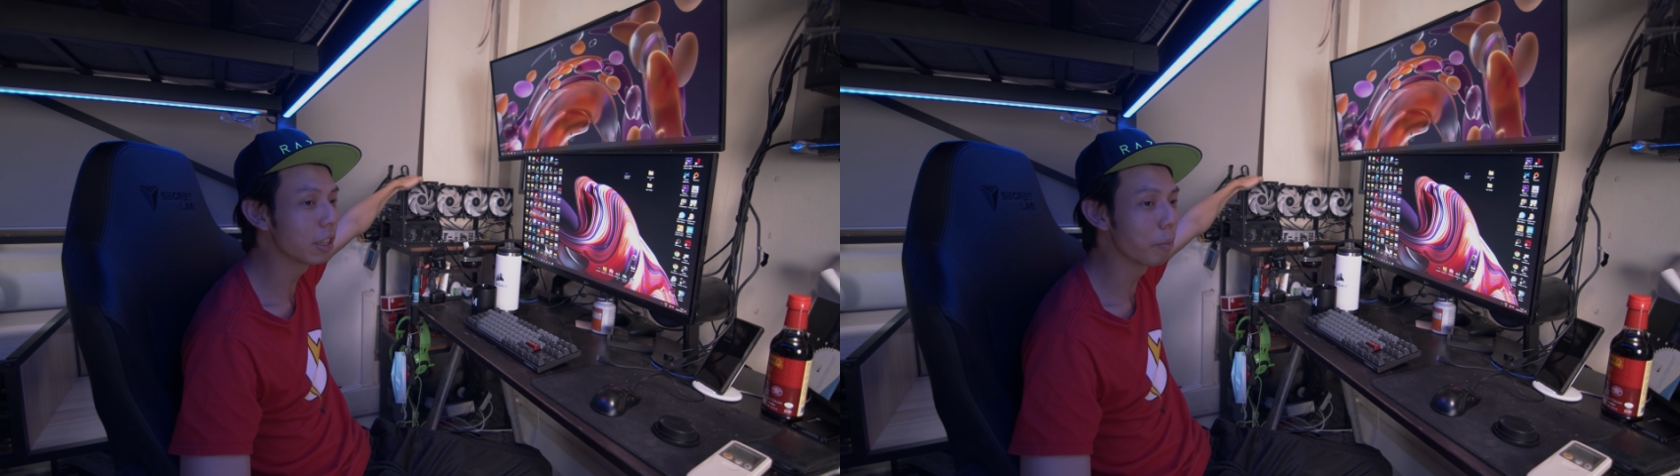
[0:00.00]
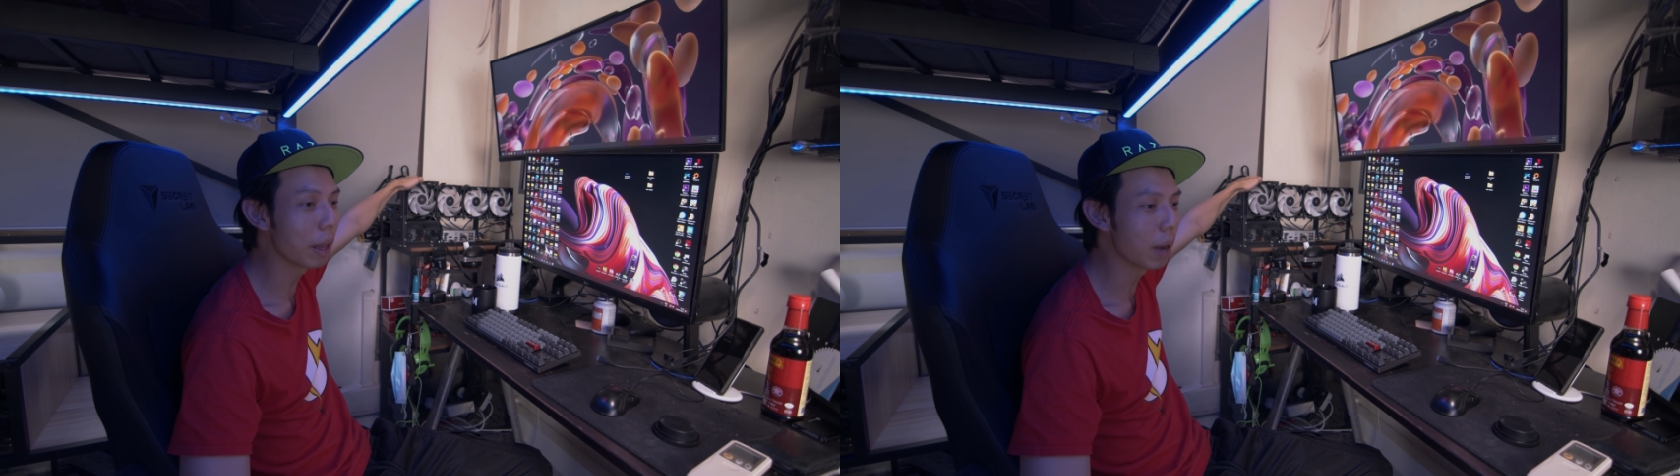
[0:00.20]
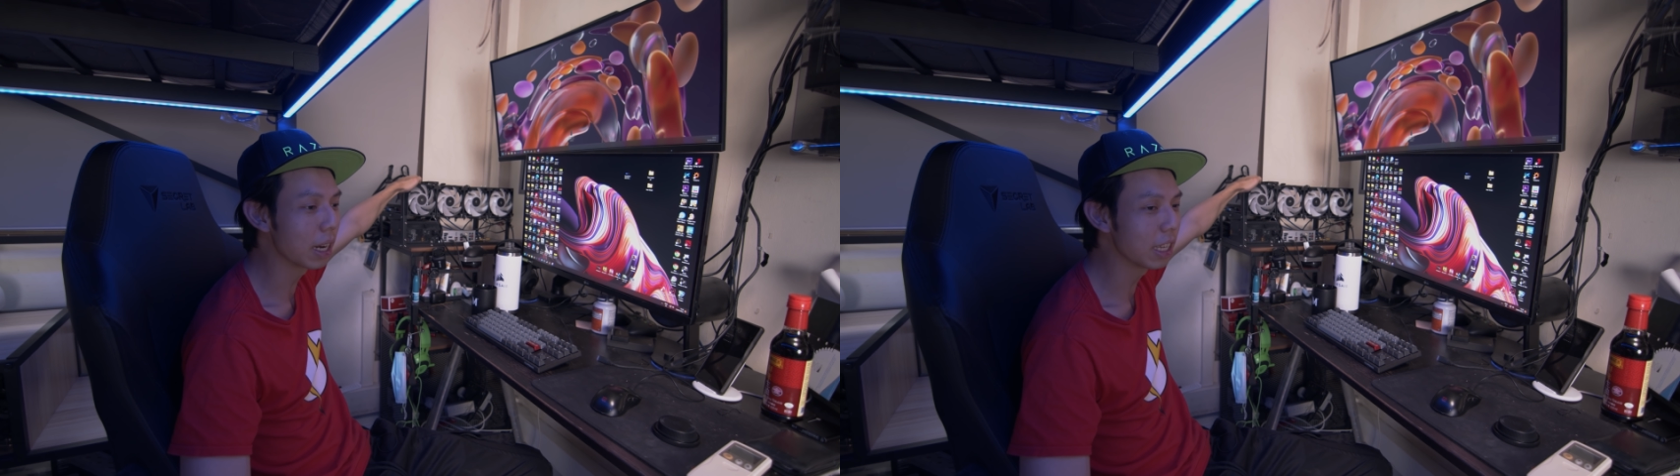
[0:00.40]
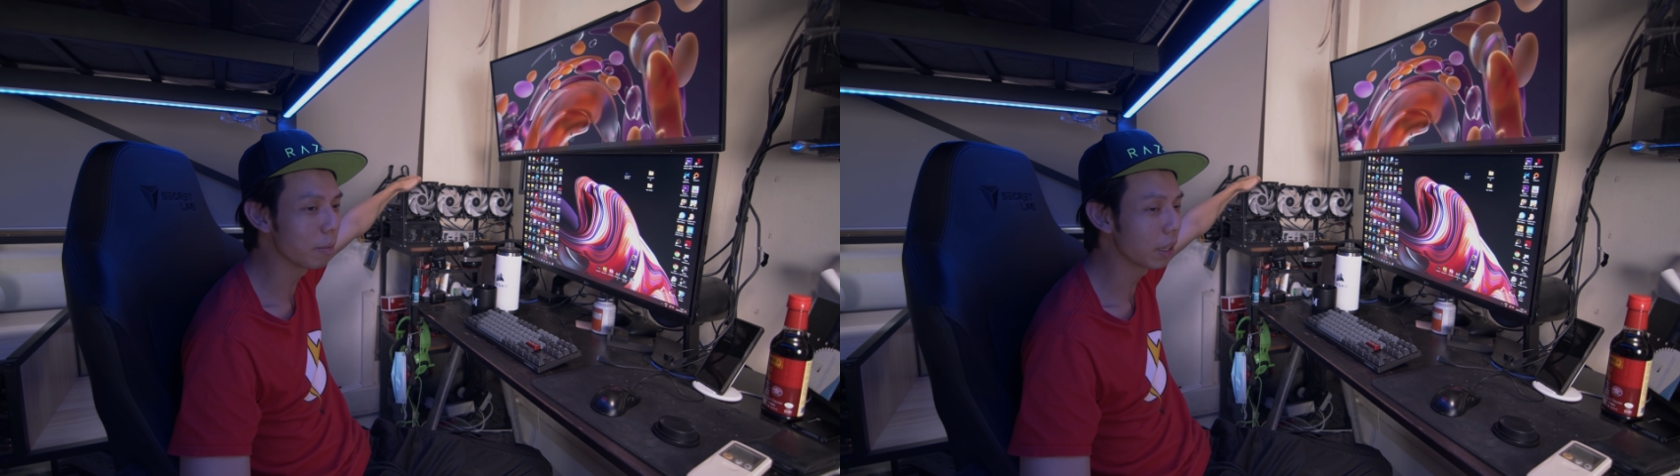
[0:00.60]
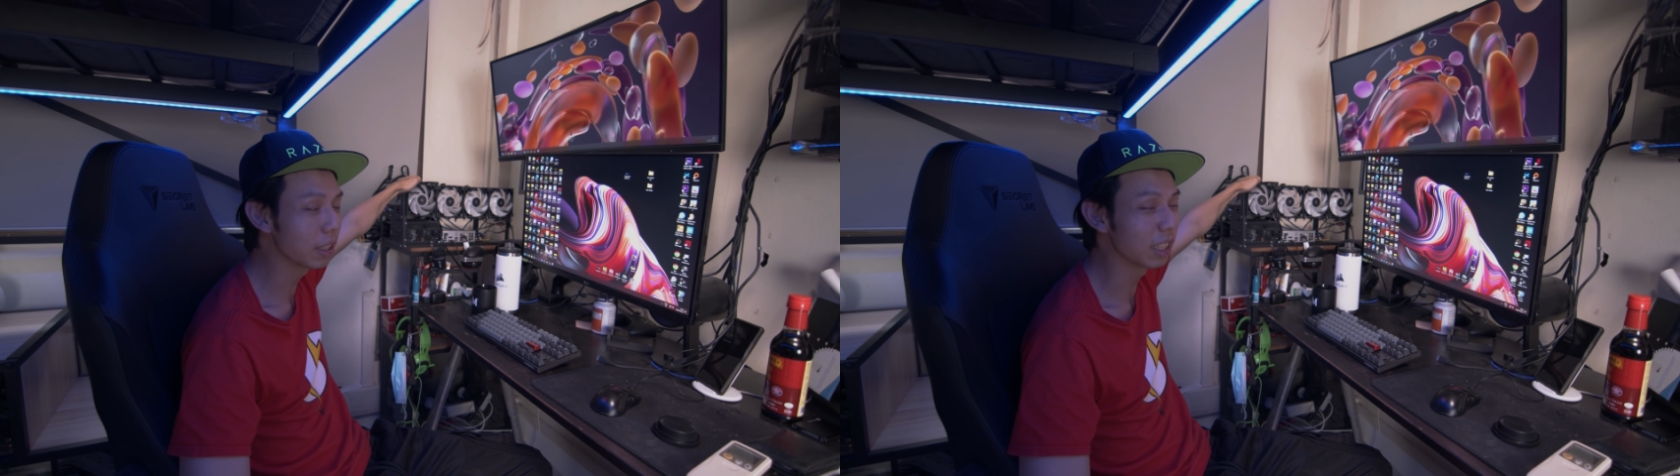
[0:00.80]
to make money is
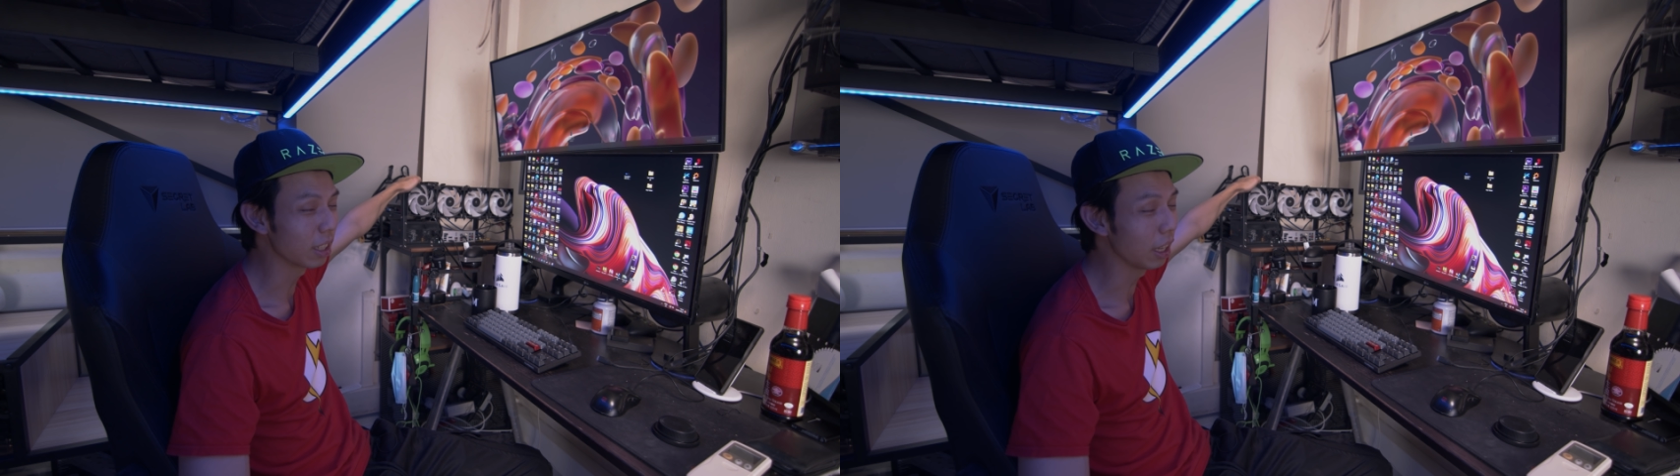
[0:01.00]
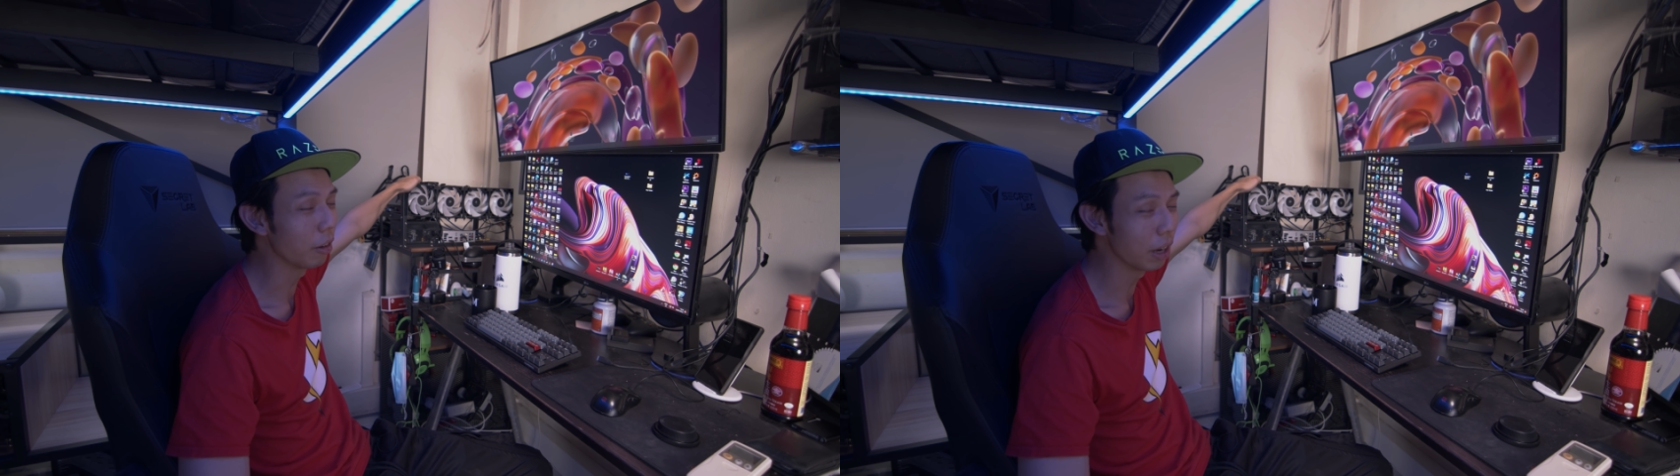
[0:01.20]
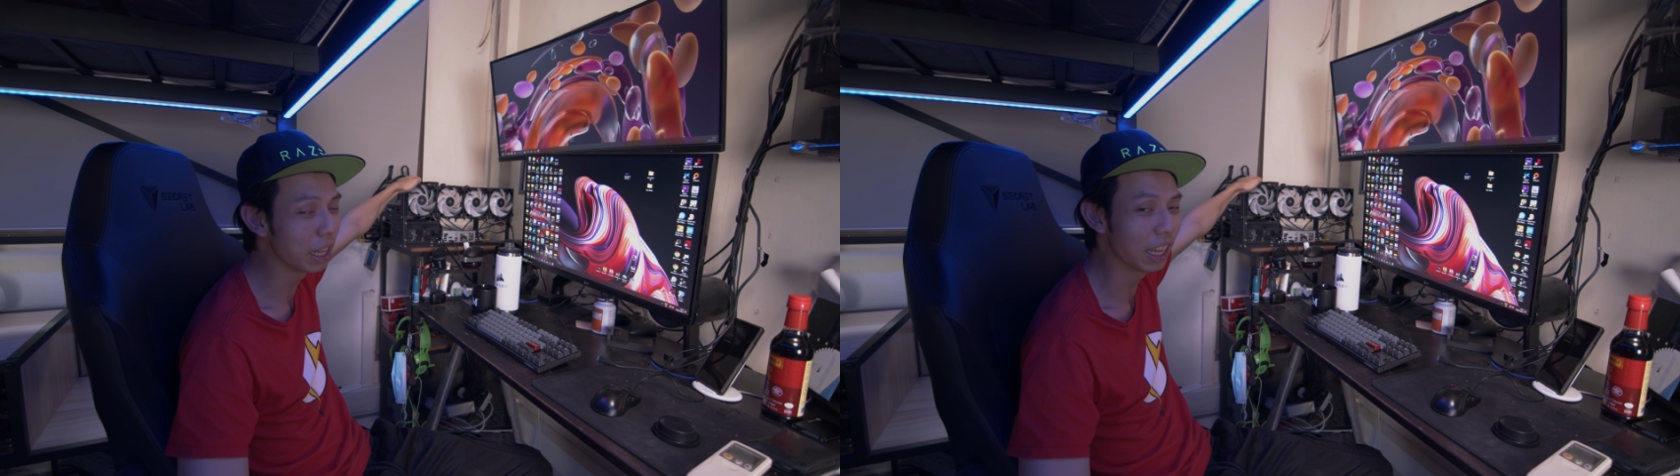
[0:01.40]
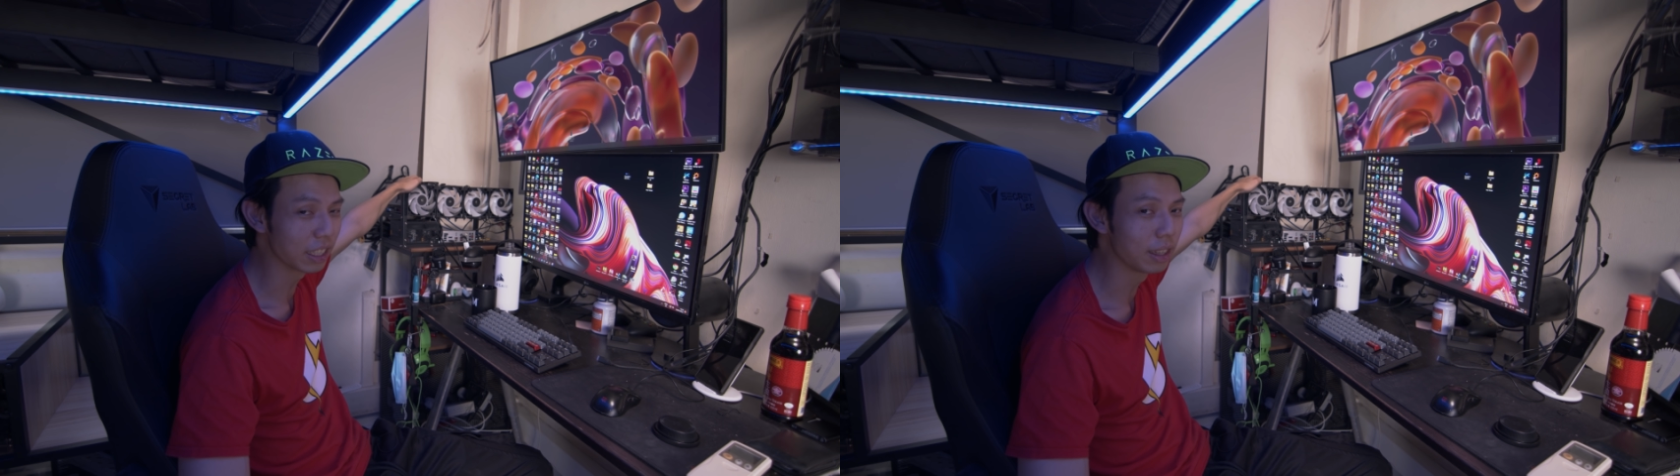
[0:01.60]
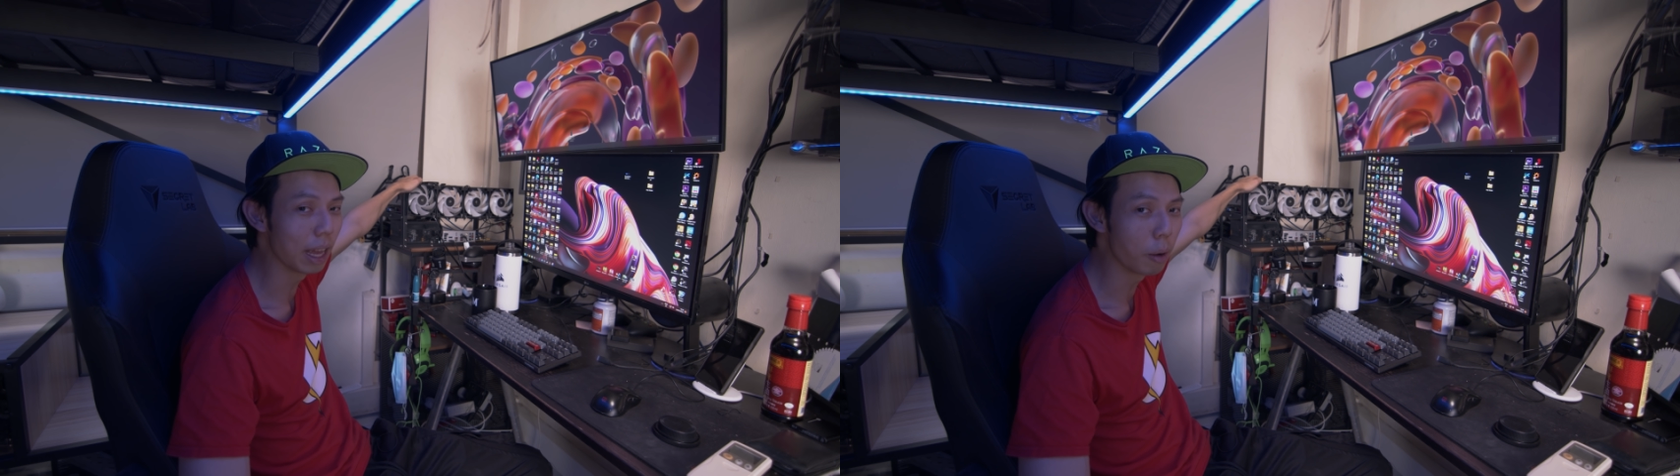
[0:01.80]
because it really
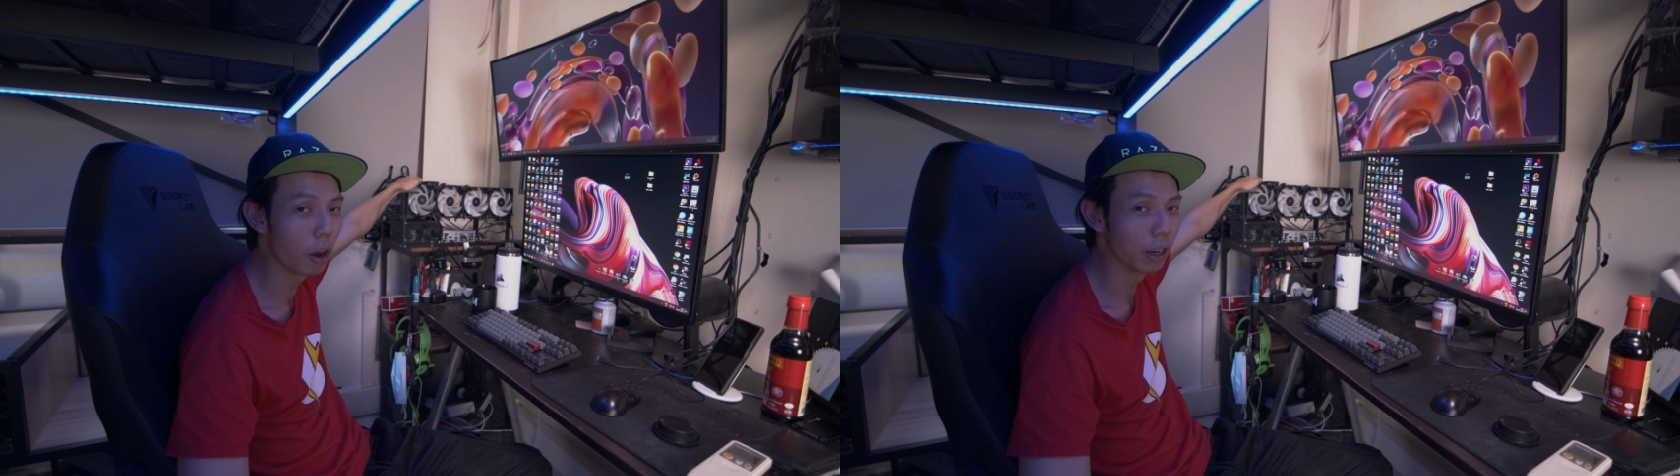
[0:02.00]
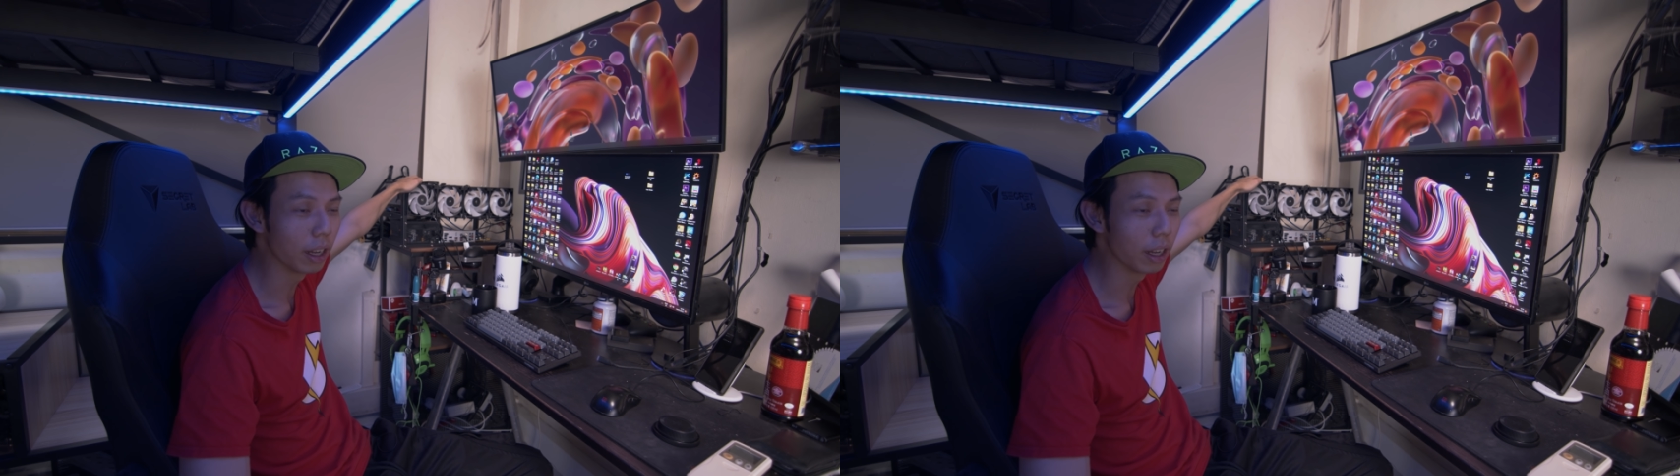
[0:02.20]
gets damn hot.